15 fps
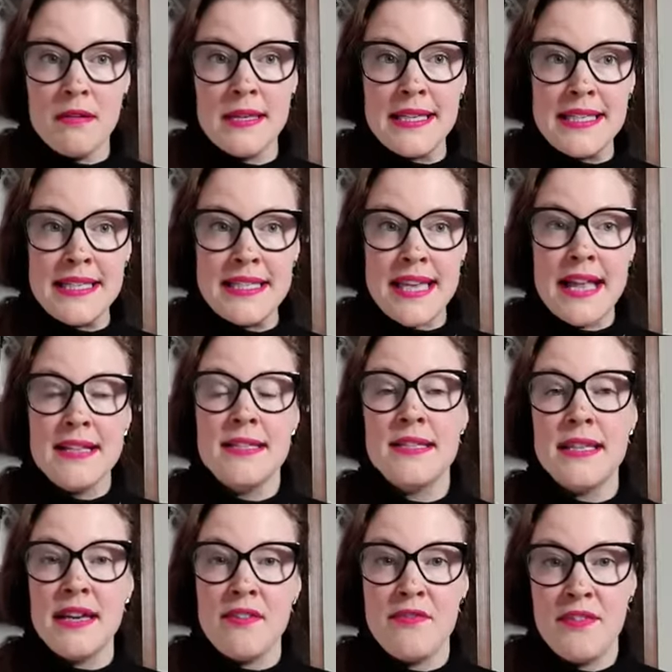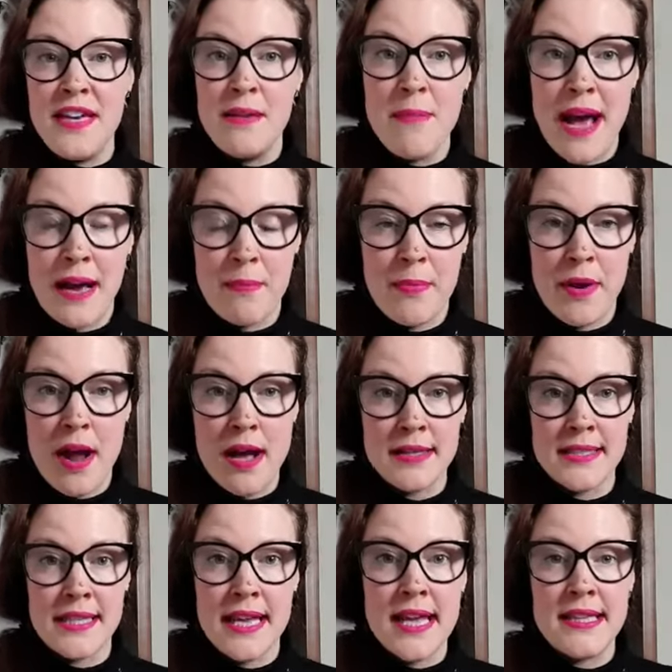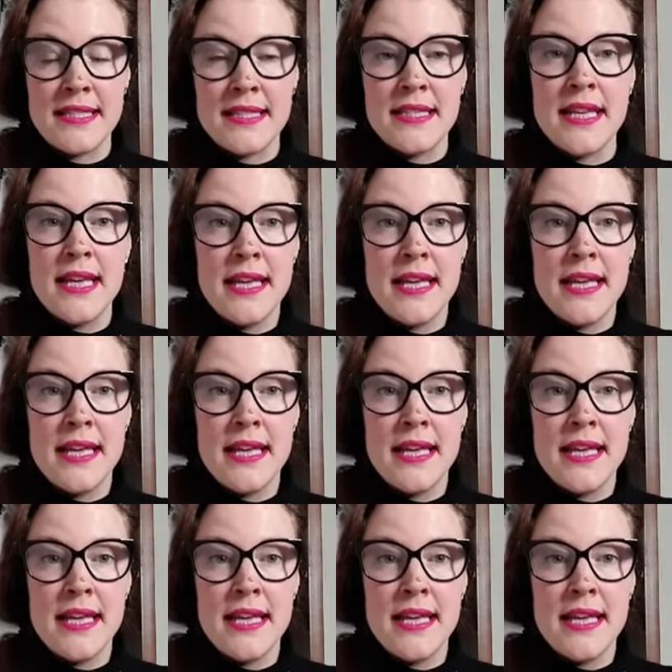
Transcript: sensory feedback process,